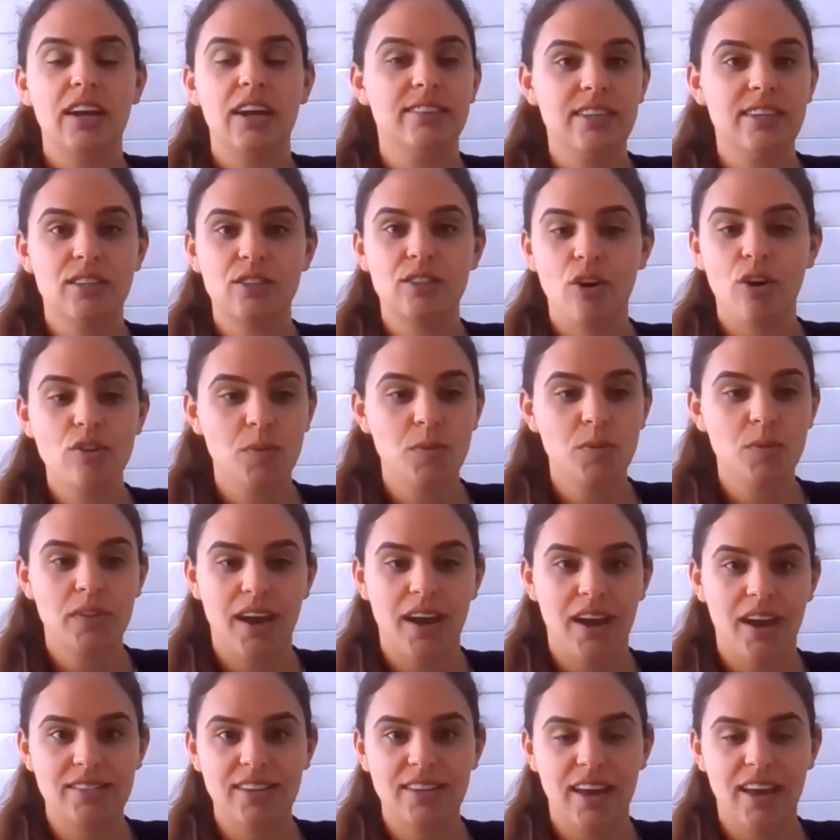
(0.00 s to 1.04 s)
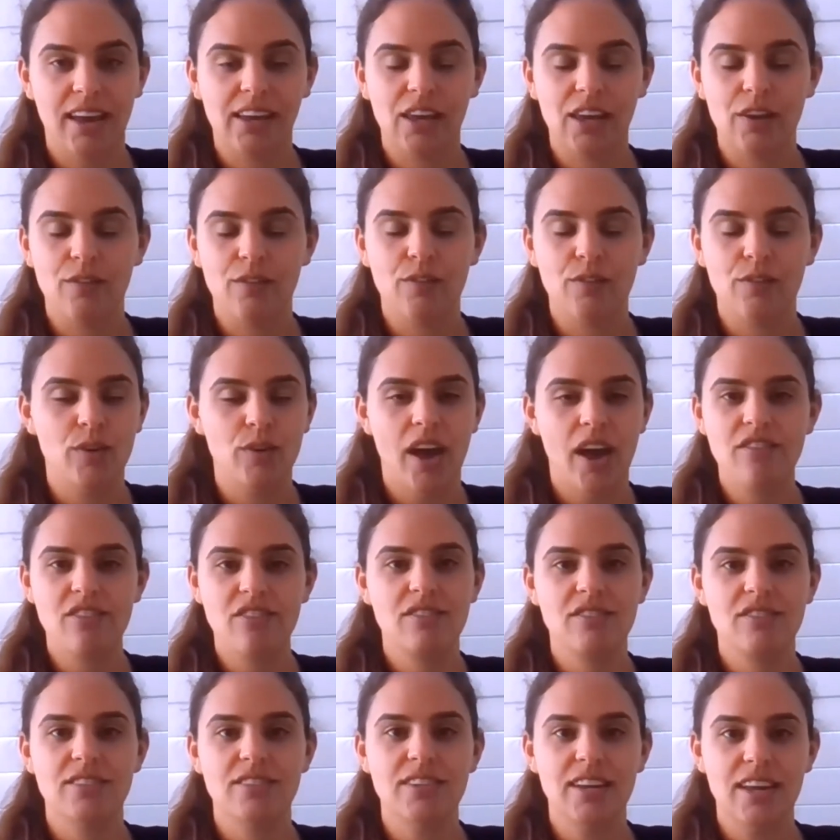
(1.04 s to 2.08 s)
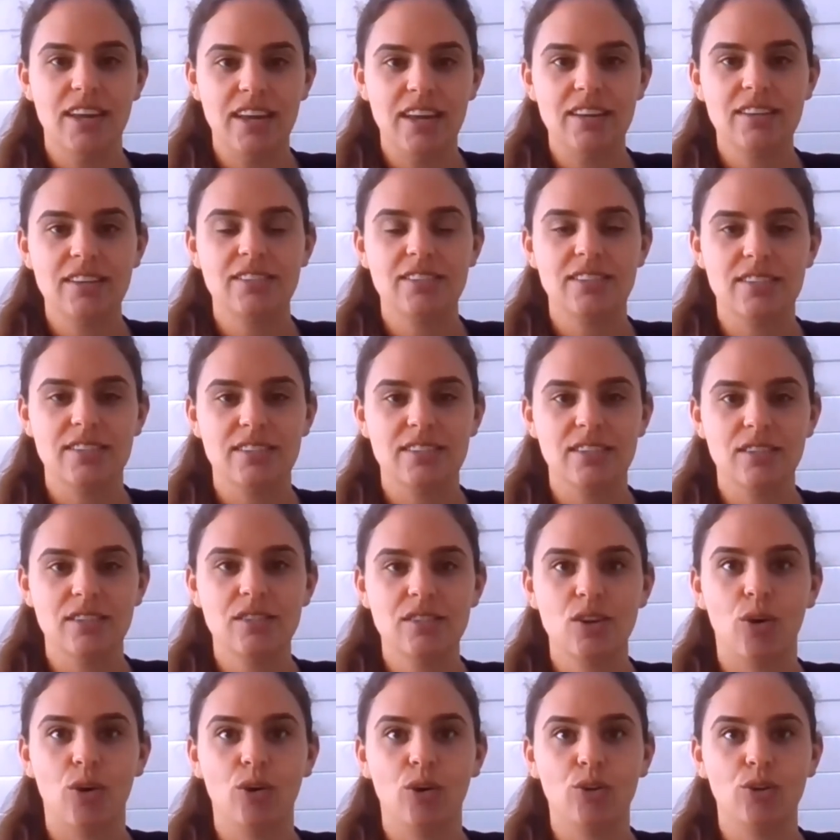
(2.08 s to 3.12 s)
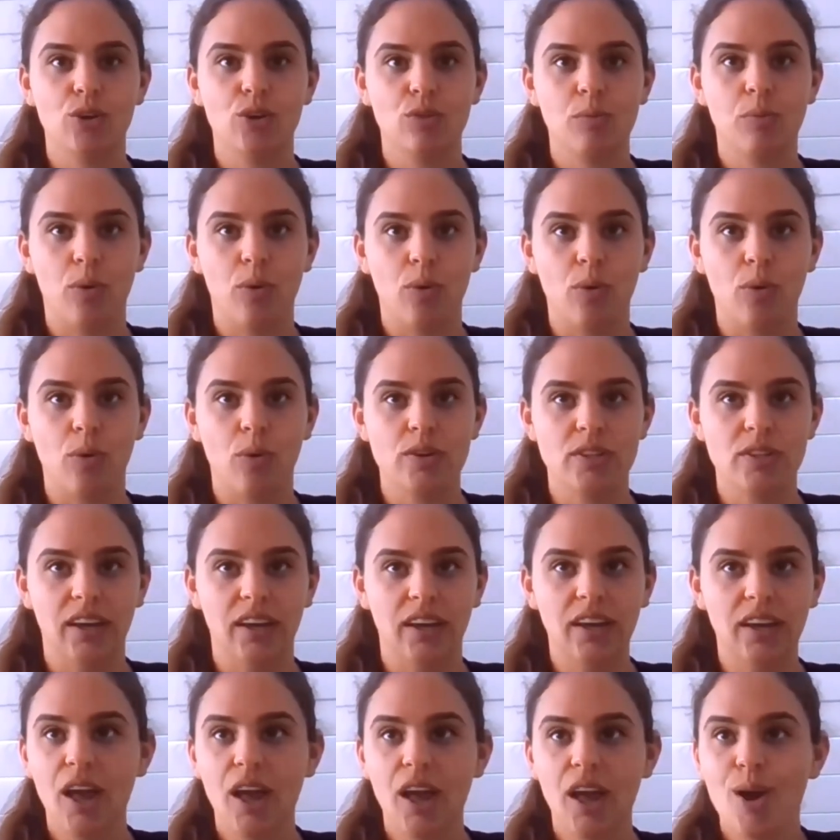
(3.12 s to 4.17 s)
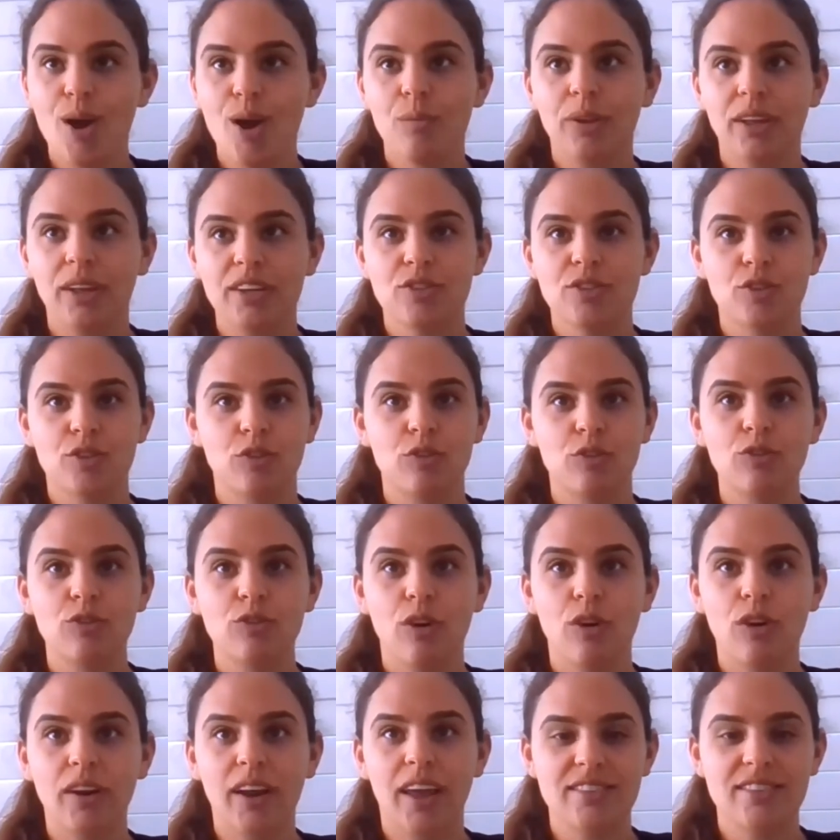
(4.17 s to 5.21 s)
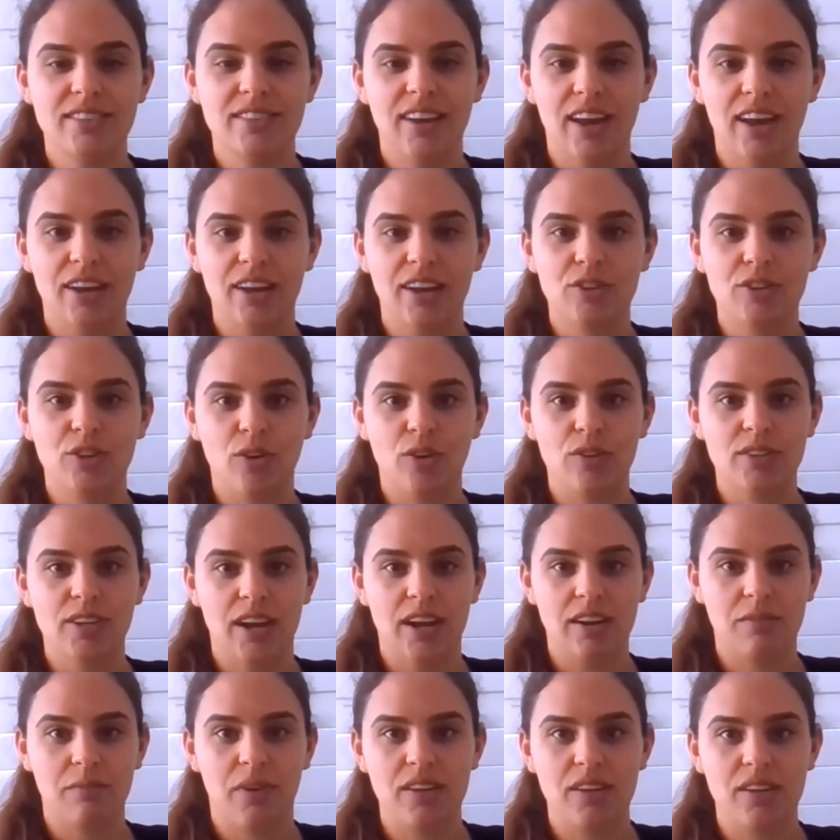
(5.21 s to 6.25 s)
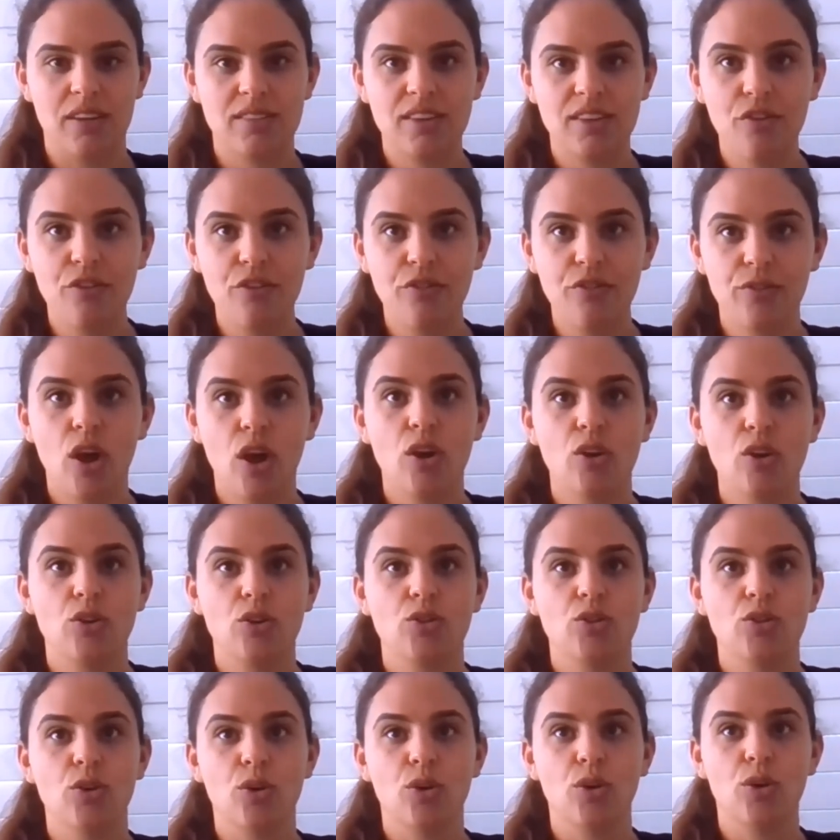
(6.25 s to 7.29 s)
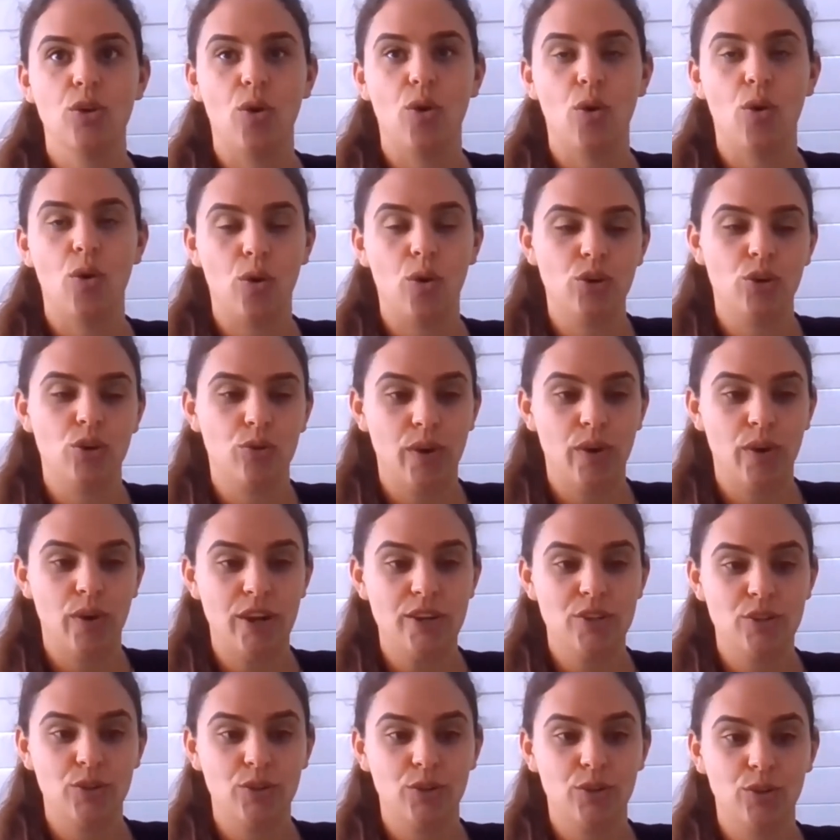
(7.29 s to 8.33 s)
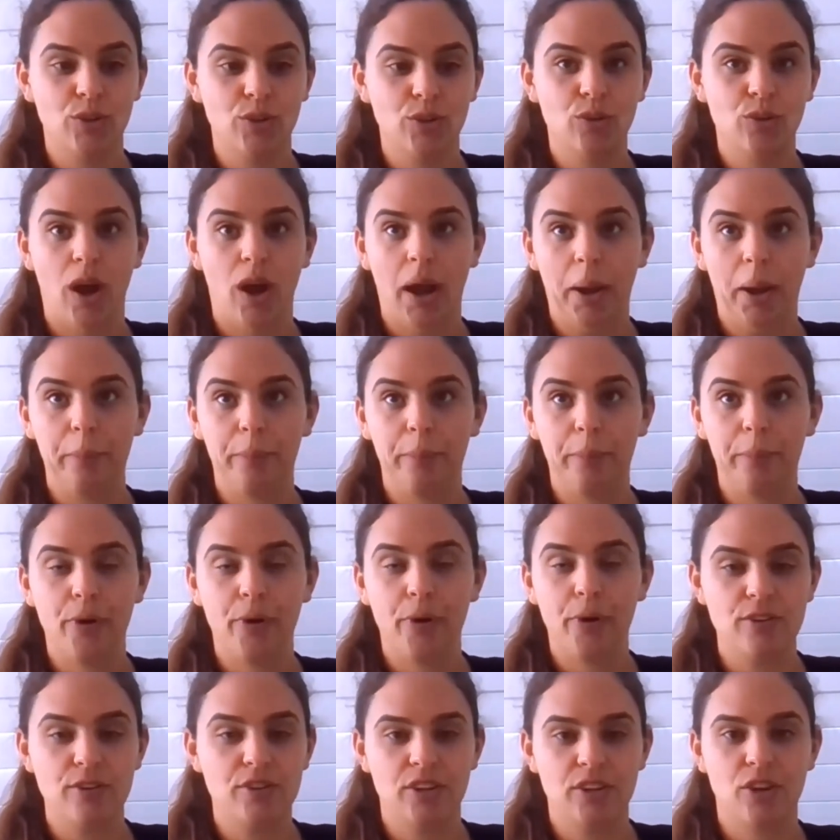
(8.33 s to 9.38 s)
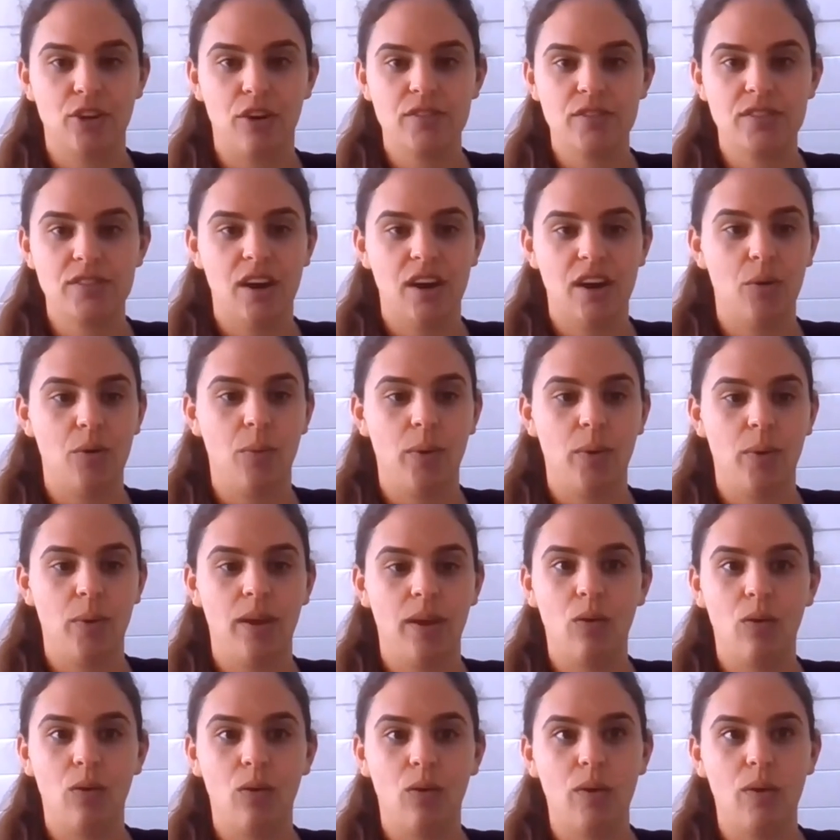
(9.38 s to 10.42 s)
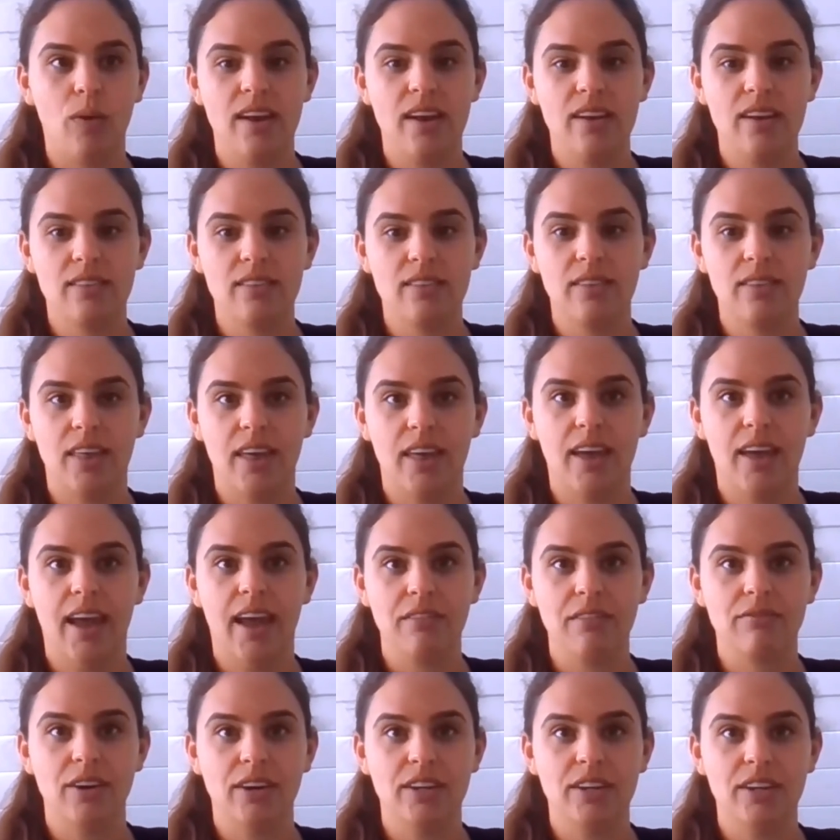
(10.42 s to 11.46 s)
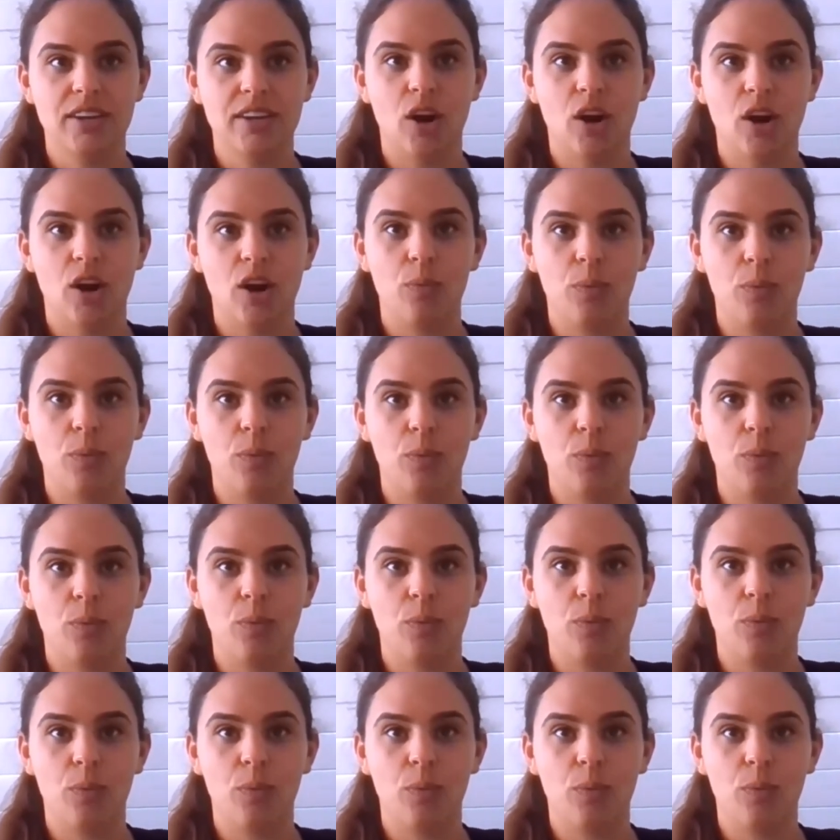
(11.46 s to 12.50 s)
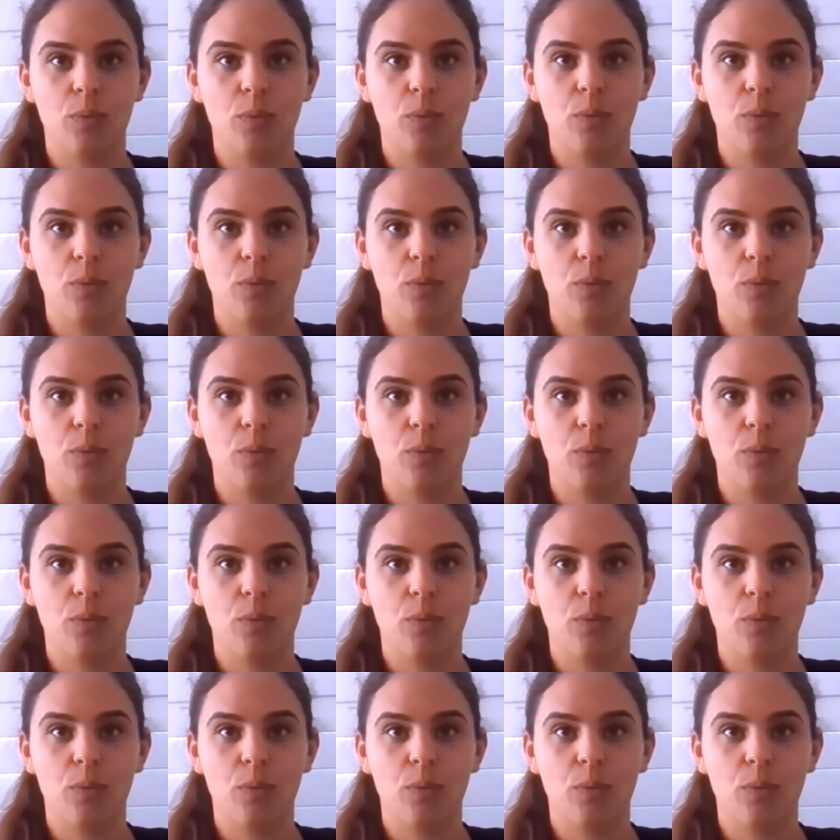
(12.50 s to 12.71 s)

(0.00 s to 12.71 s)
this goes without saying, if you ever need assistance on your reporting, please do not hesitate to contact myself or your regional project officer. We are always there and ready to help with reporting.